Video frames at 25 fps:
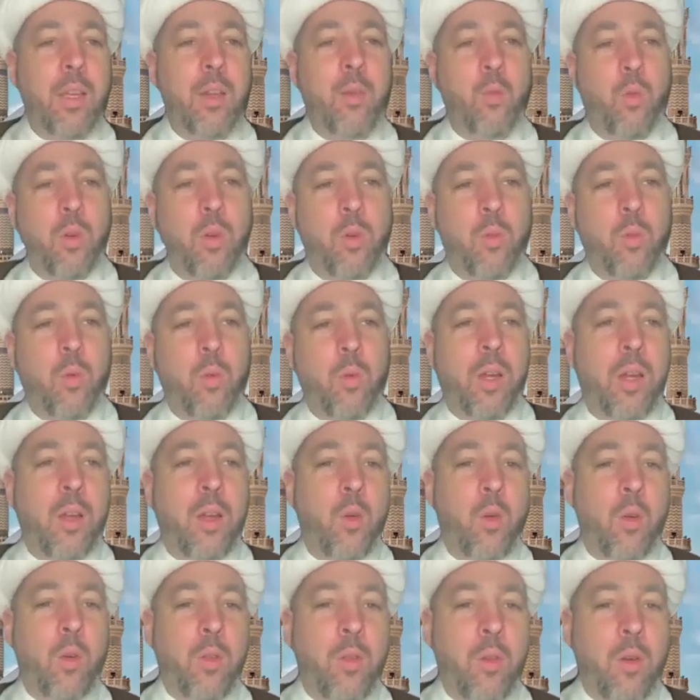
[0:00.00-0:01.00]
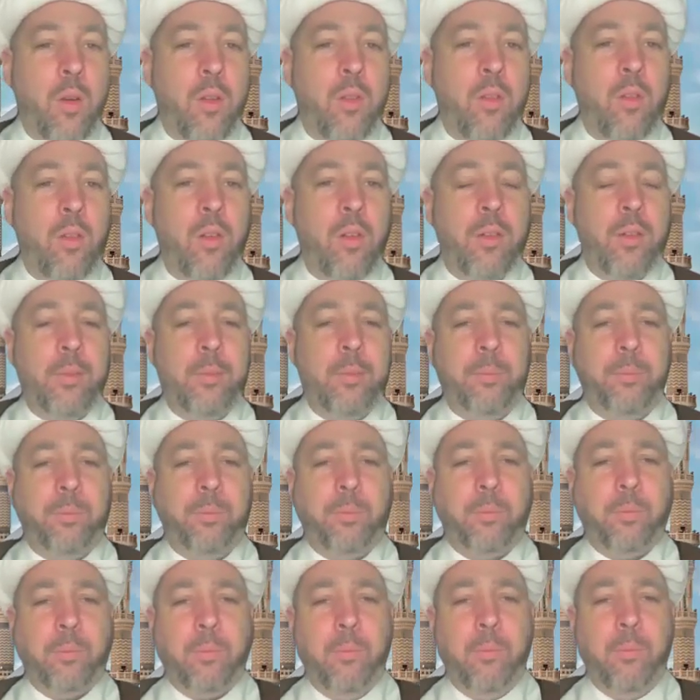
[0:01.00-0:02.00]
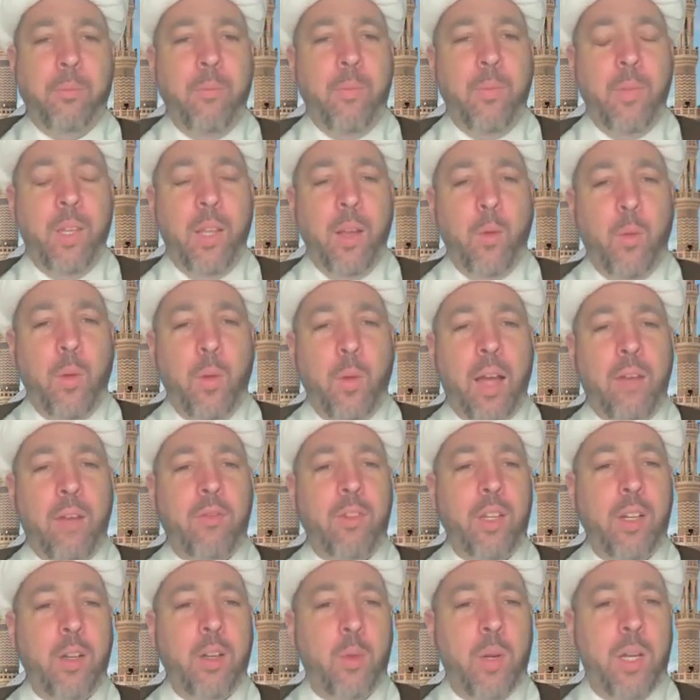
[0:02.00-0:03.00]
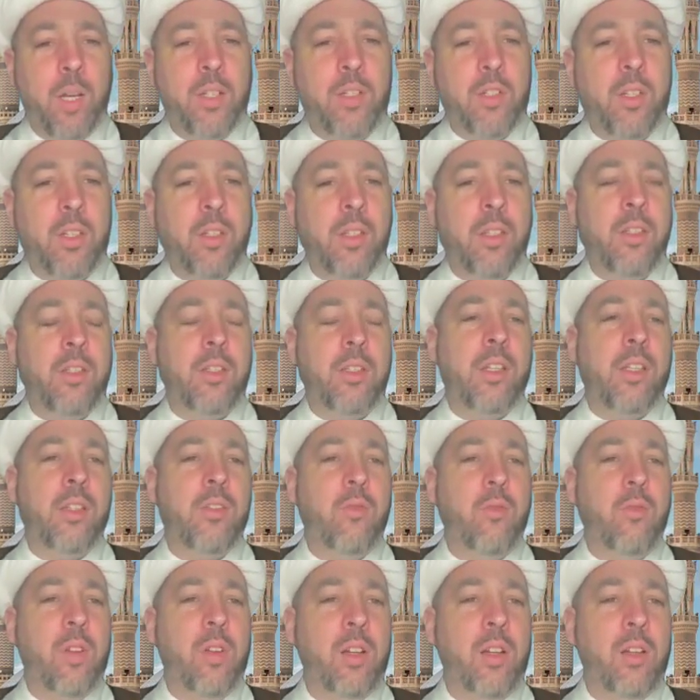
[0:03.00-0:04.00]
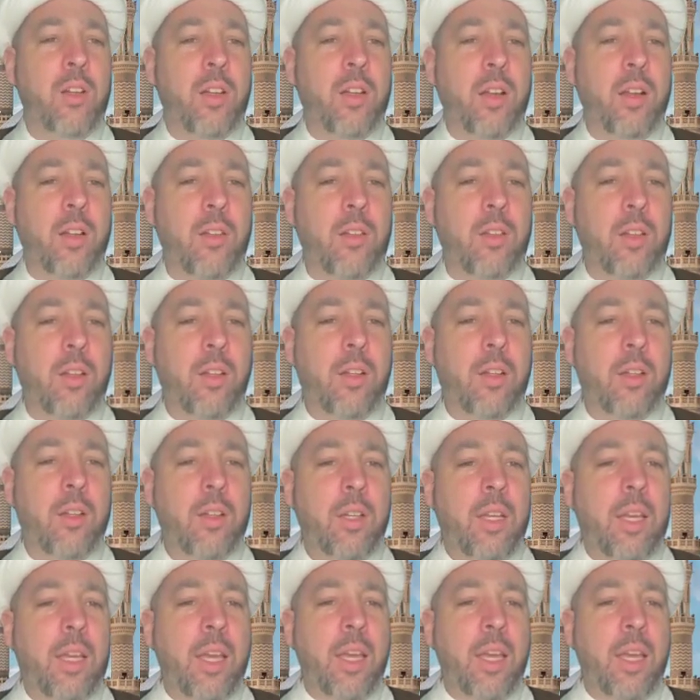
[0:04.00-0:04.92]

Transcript: in one way or the other. We have narration that says, verily Allah